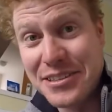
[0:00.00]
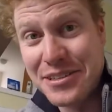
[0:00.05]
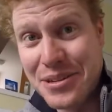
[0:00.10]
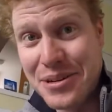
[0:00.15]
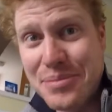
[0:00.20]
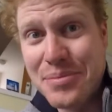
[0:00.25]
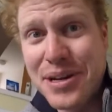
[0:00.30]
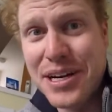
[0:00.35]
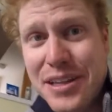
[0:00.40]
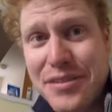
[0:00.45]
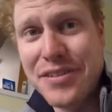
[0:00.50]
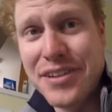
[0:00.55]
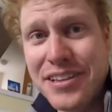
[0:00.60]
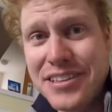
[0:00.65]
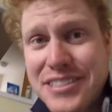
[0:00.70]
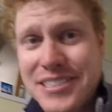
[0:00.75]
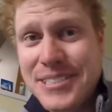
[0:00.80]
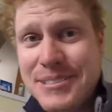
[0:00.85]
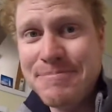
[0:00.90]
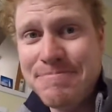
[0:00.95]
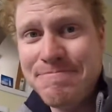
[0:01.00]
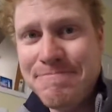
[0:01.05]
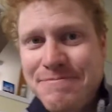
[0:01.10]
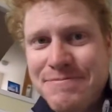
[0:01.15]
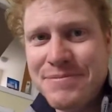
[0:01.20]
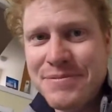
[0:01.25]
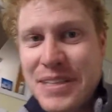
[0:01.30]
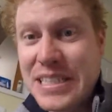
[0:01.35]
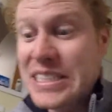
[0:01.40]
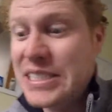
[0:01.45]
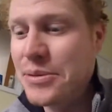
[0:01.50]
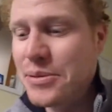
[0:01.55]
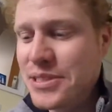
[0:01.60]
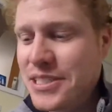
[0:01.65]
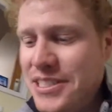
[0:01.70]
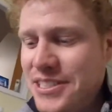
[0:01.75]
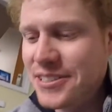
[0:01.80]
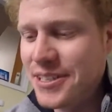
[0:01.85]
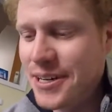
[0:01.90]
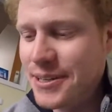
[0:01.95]
a lot of money, fellas. Let's see
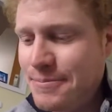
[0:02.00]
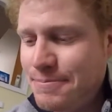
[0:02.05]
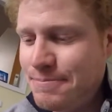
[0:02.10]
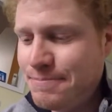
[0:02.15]
what's inside.